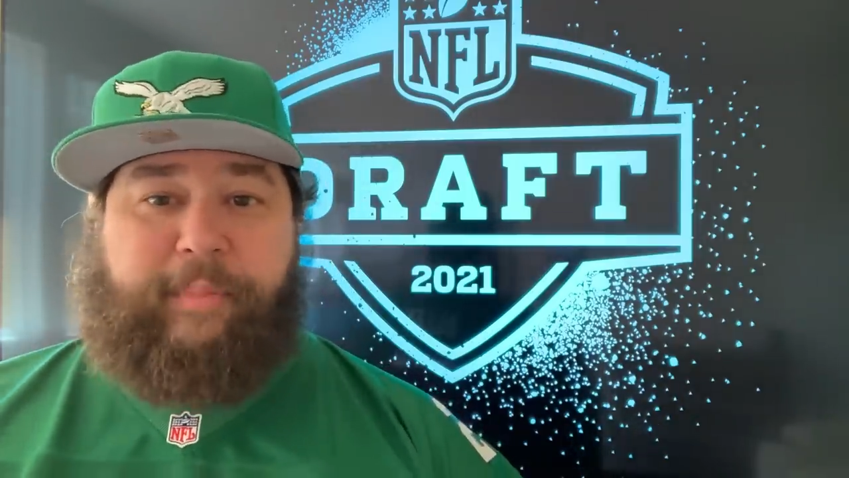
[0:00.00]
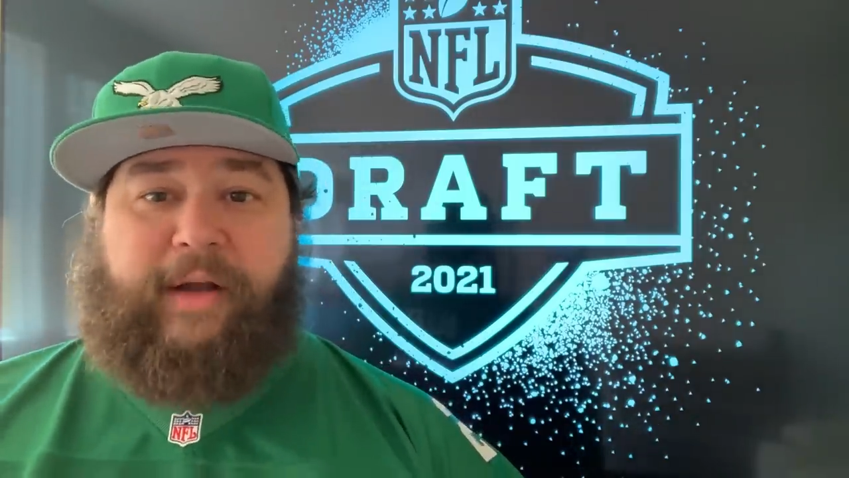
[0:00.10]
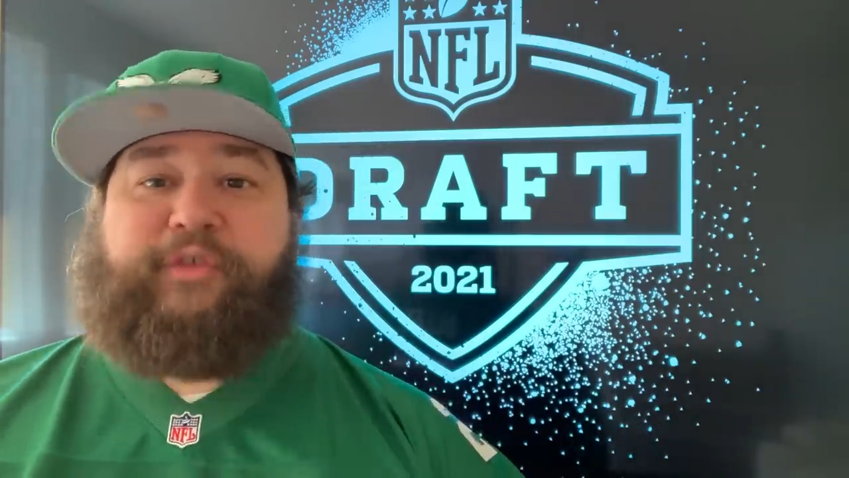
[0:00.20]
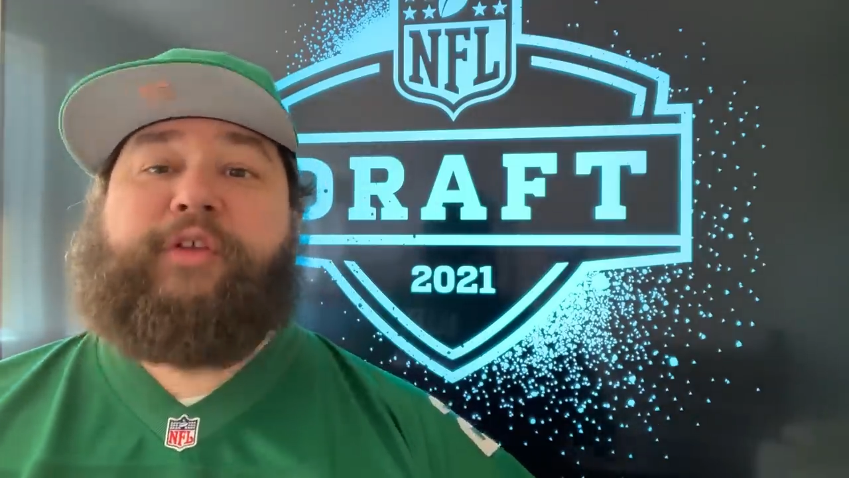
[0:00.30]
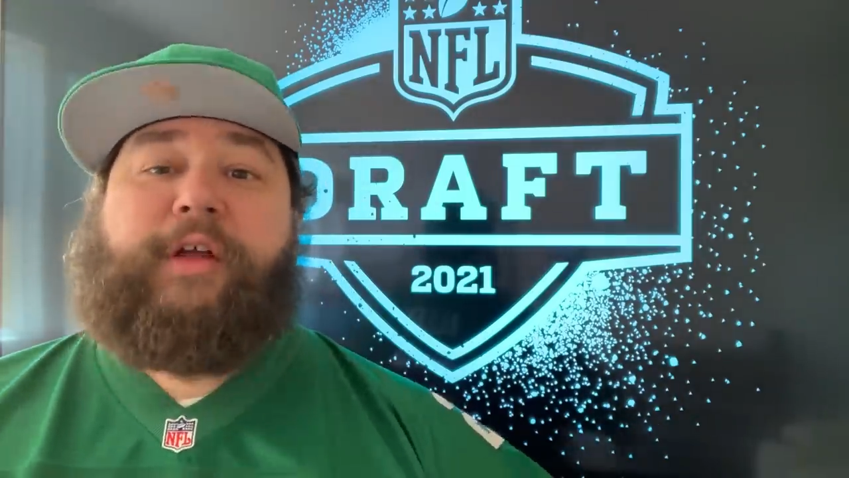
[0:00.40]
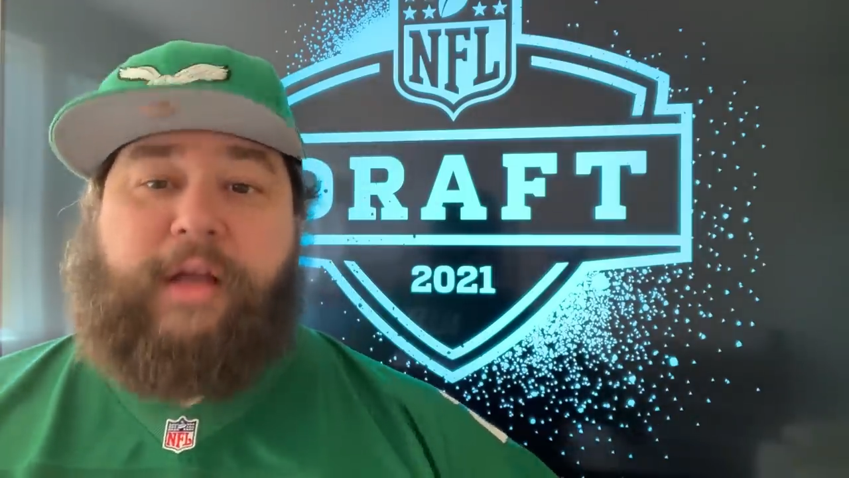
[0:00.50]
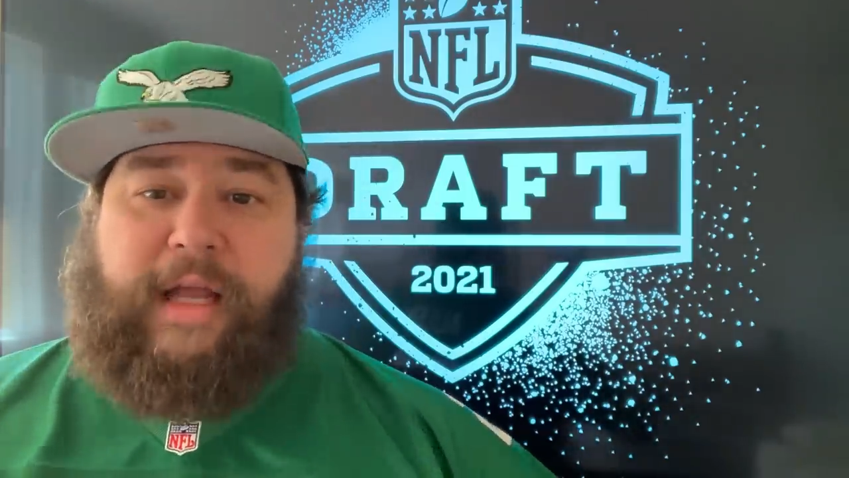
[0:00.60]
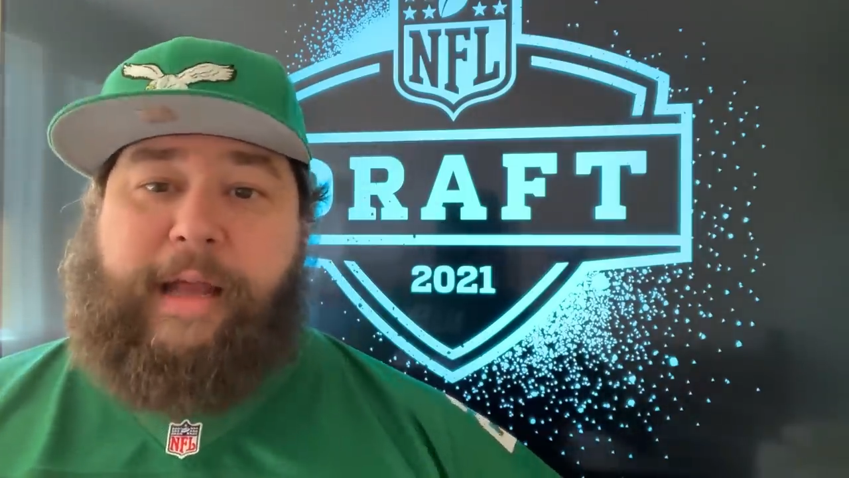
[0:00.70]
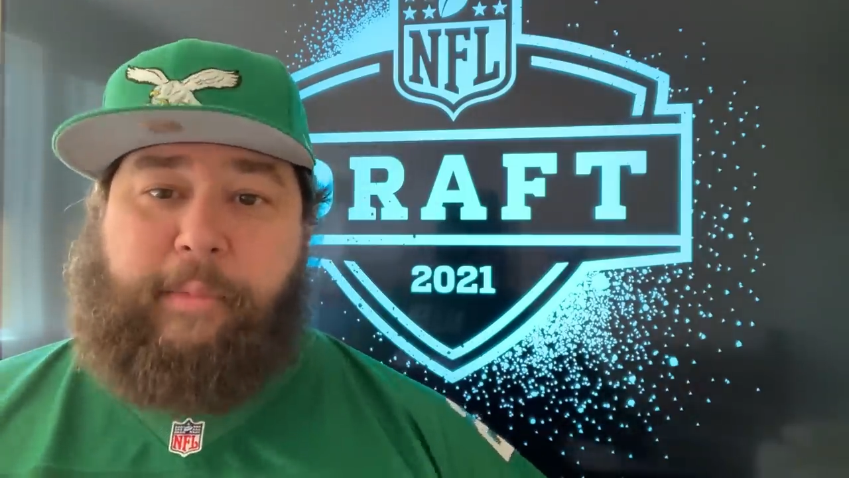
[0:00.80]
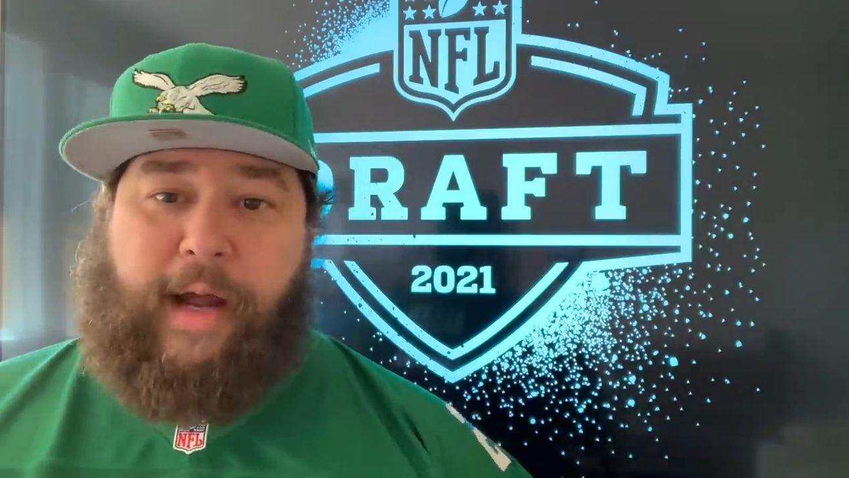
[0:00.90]
picks,
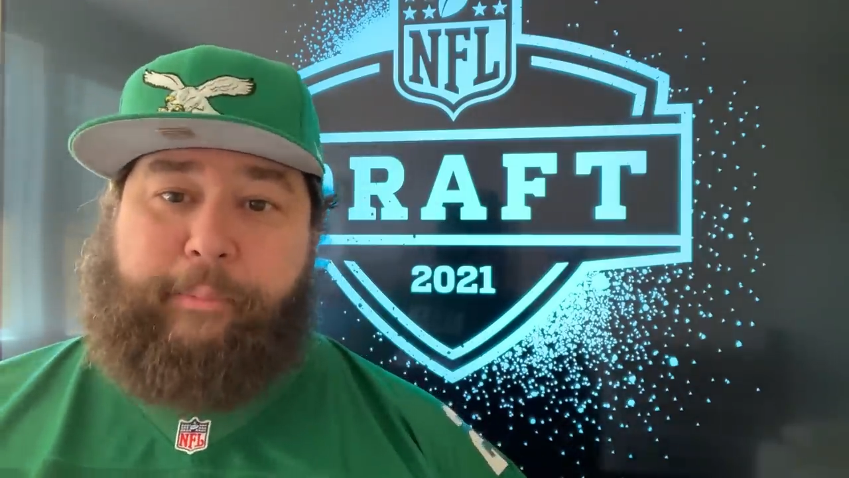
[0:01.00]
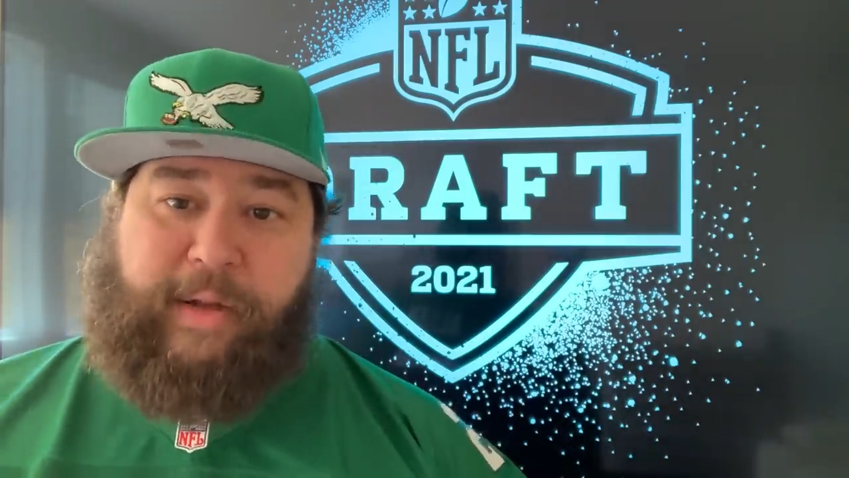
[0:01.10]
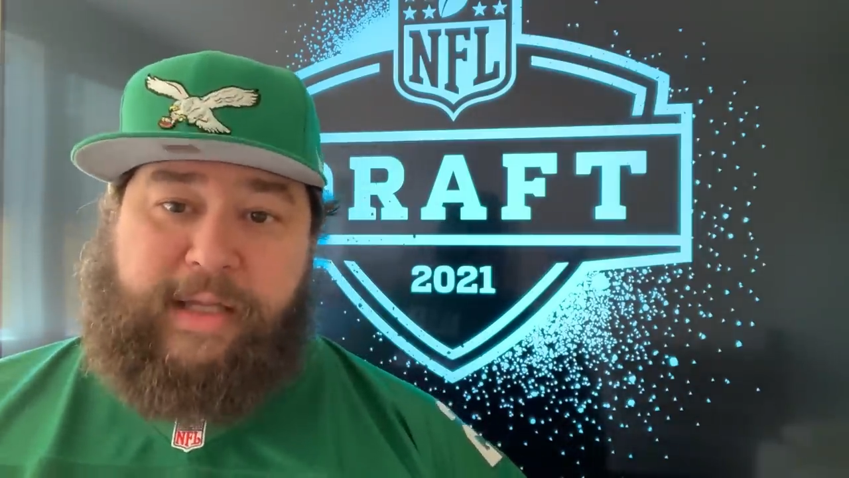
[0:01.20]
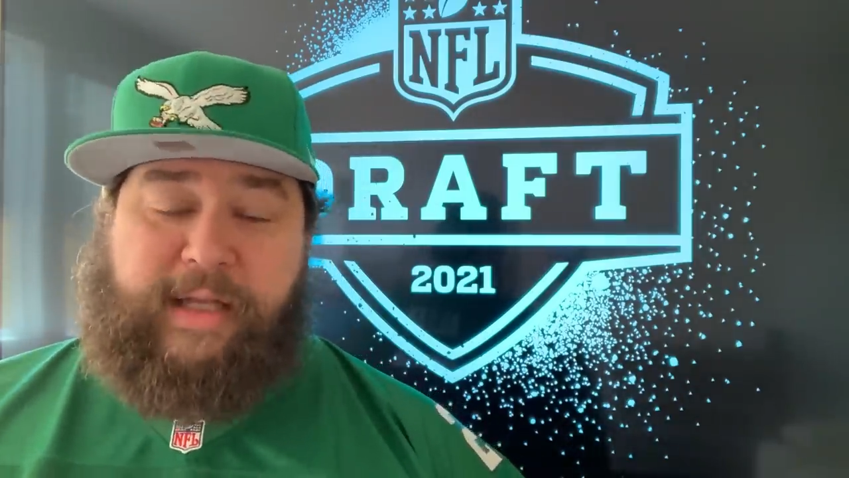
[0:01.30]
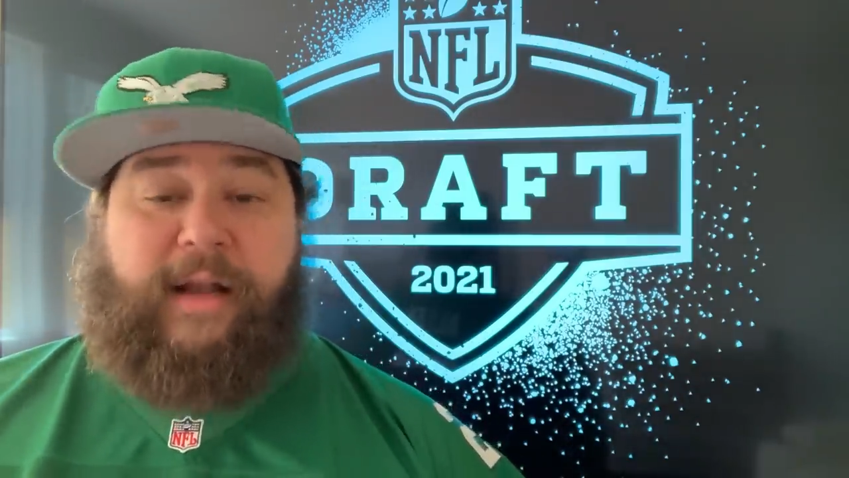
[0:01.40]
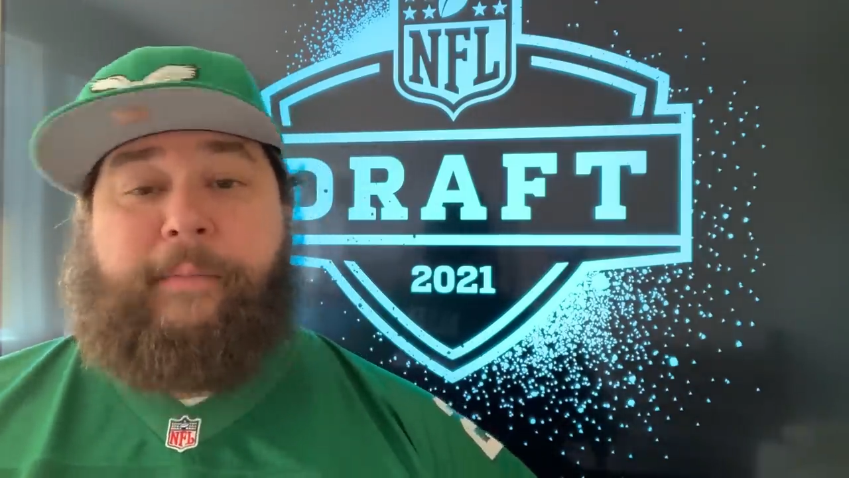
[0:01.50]
in my opinion.